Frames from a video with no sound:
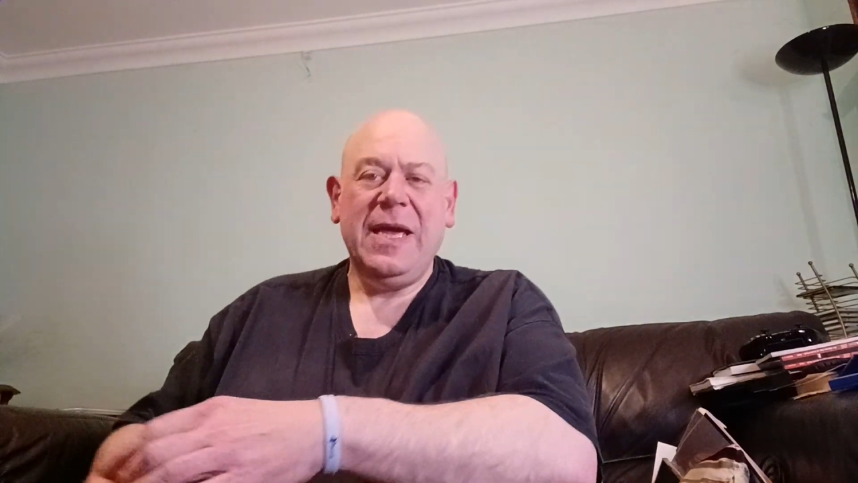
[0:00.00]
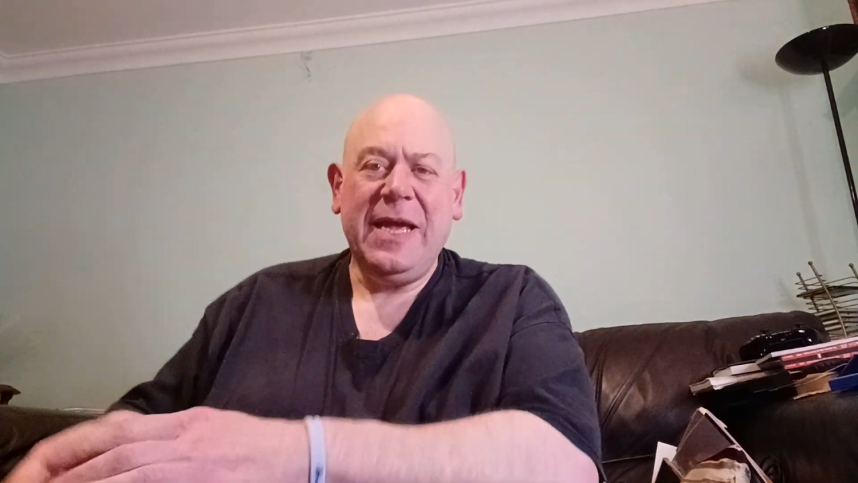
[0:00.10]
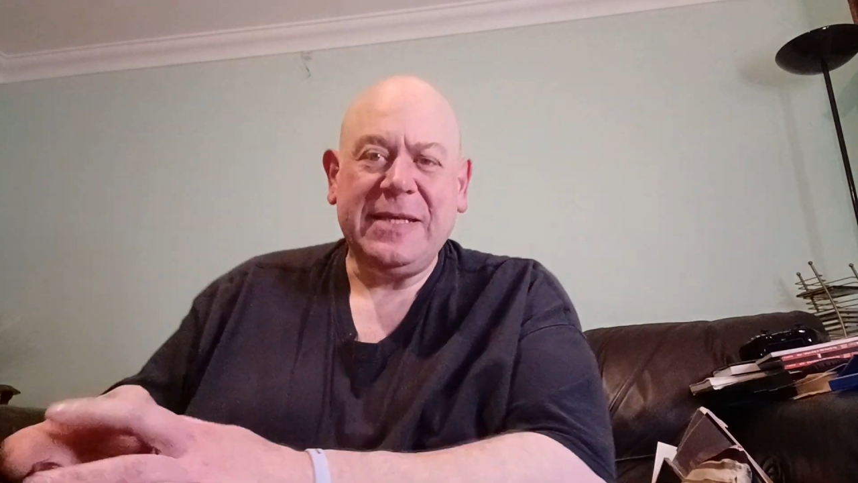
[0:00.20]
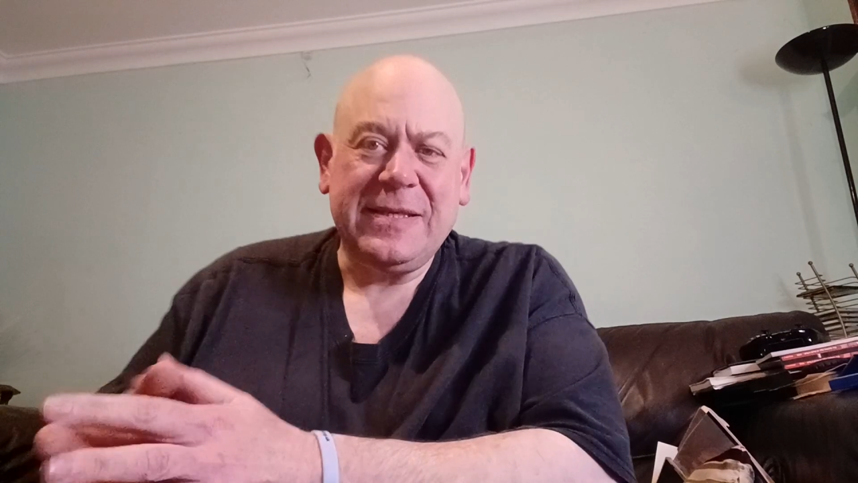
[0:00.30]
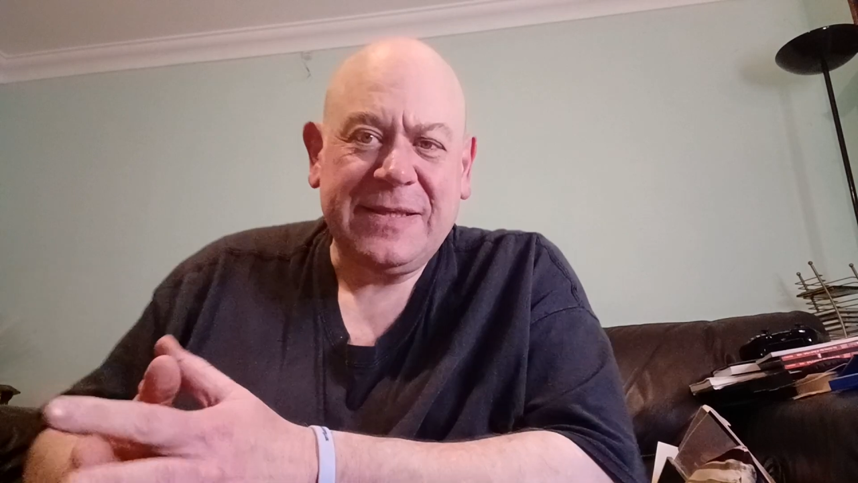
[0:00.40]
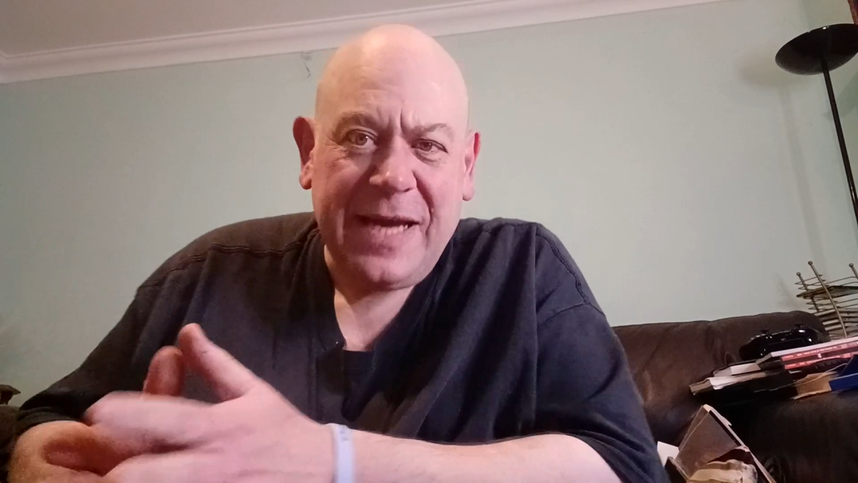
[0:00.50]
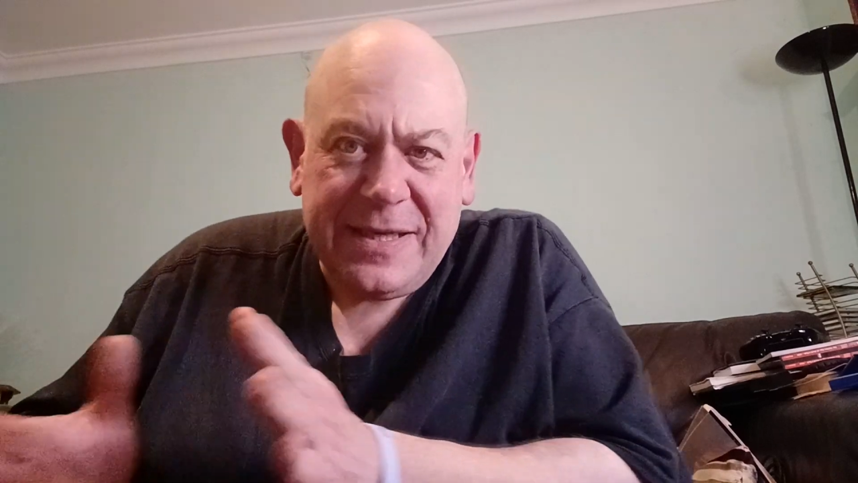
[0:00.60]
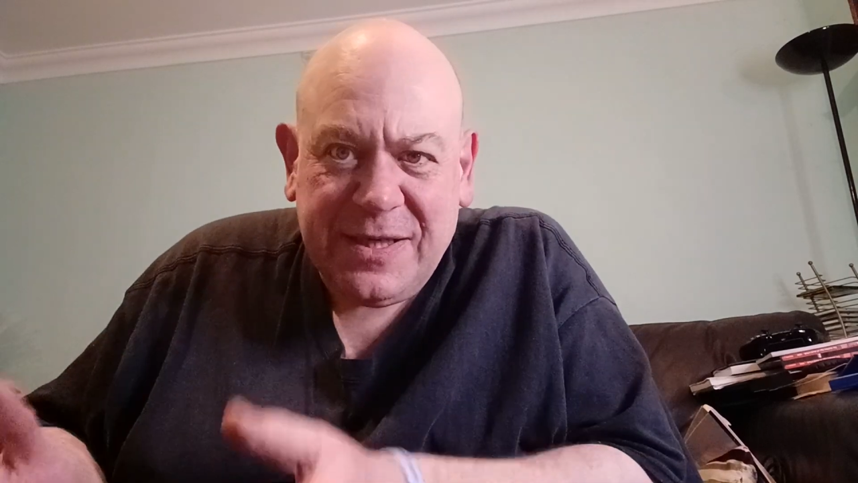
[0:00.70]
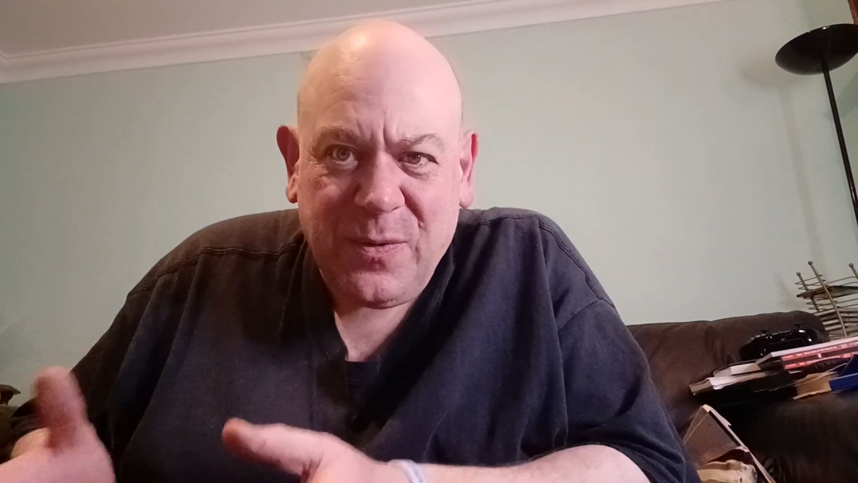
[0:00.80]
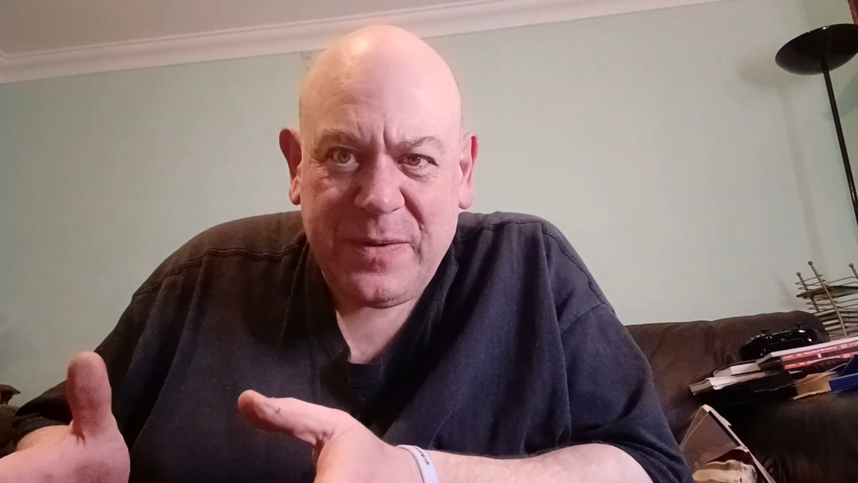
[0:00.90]
It's a
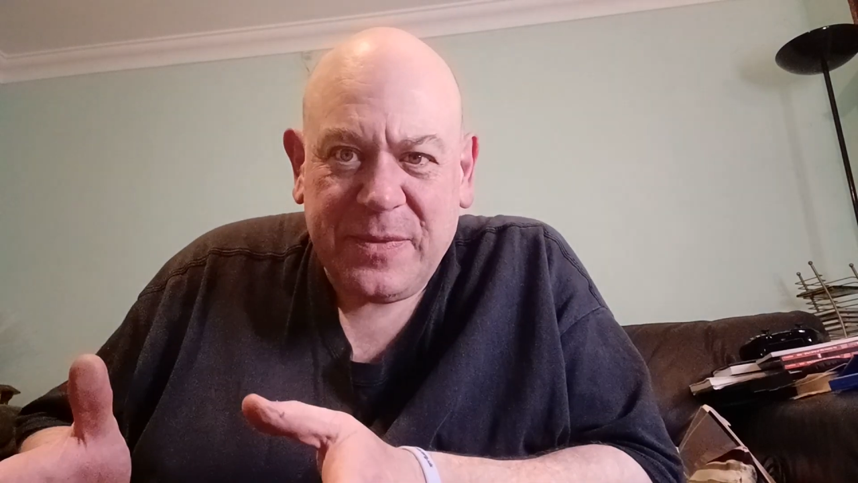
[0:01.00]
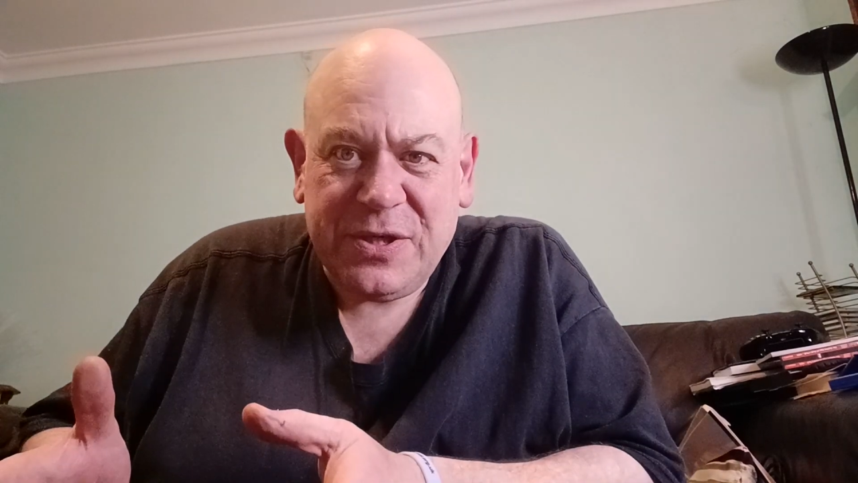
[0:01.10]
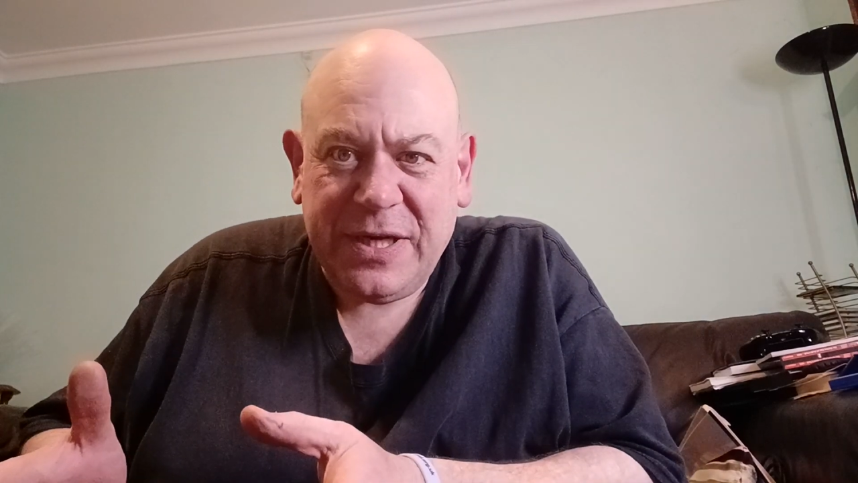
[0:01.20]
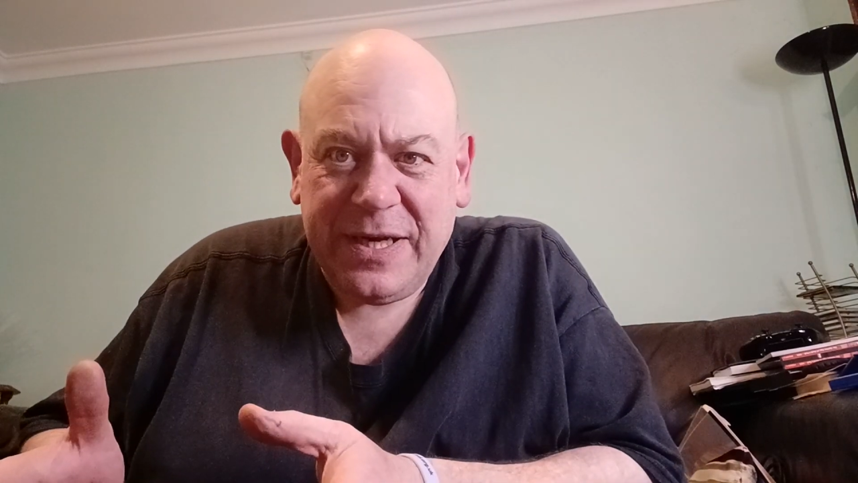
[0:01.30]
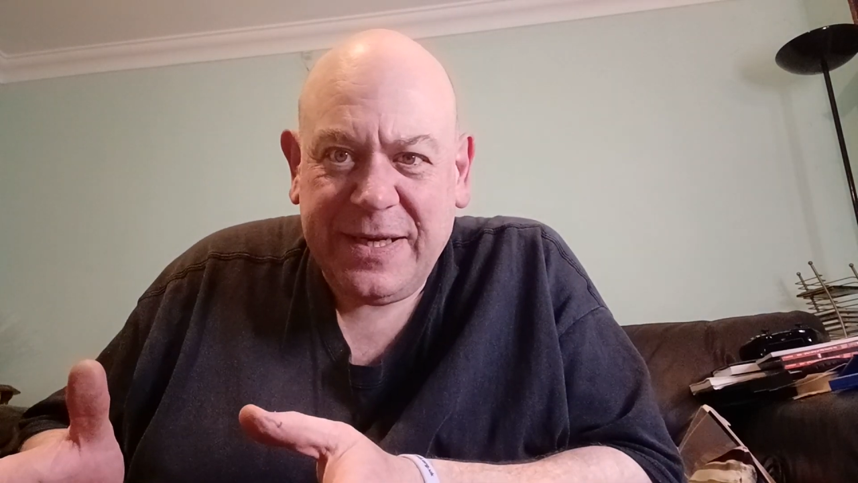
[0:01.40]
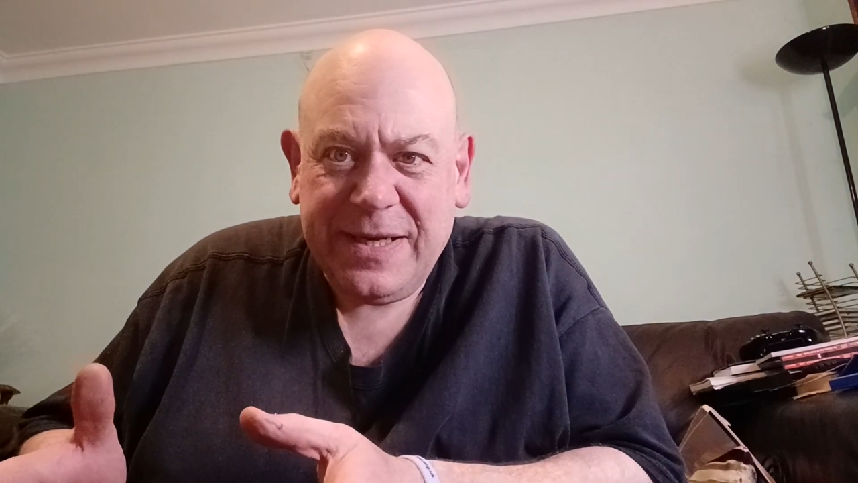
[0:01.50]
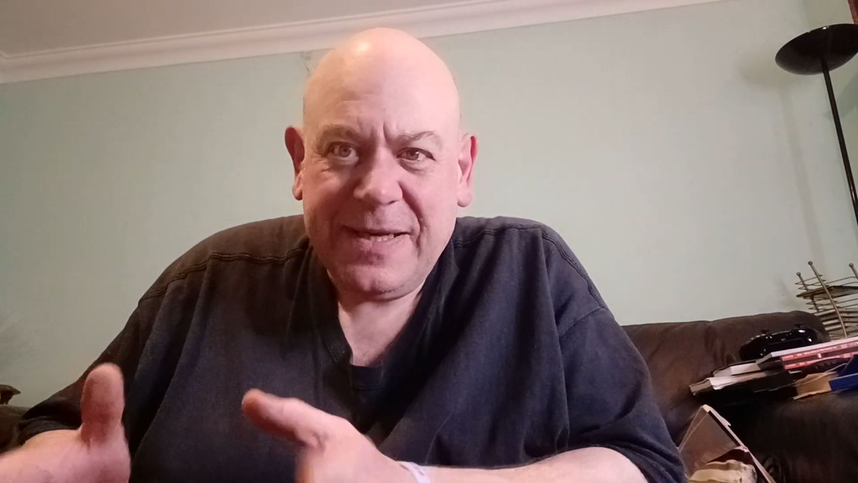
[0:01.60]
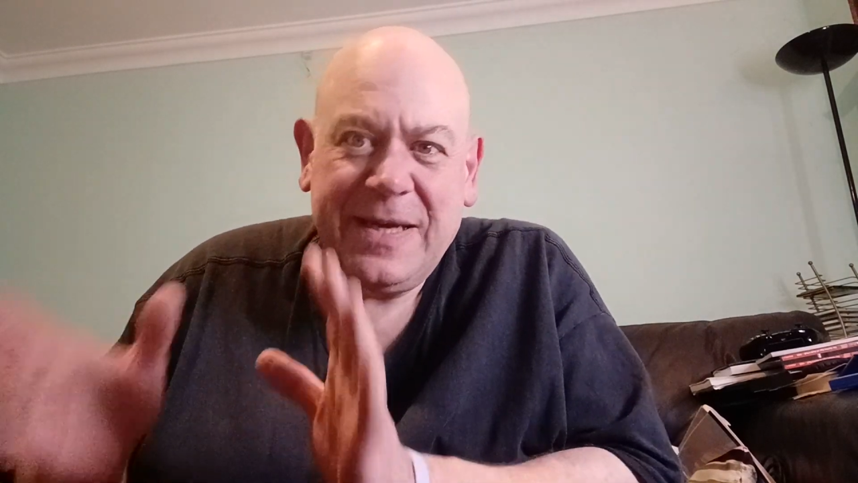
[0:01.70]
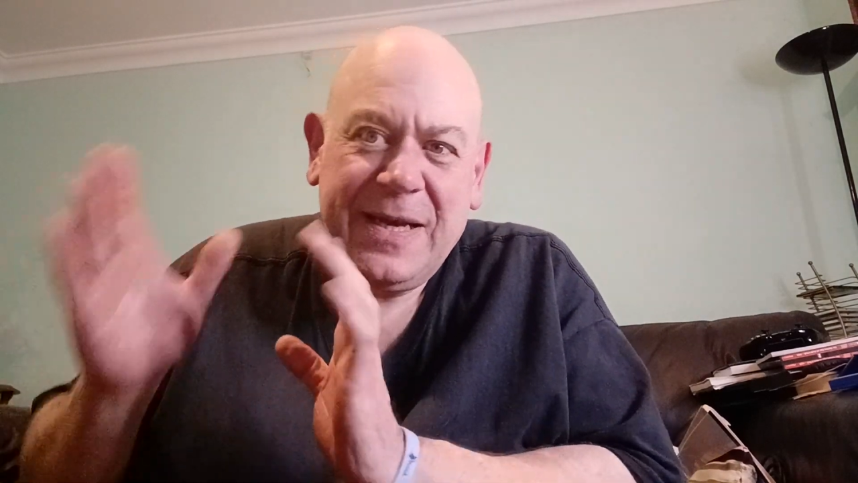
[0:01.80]
30 quid machine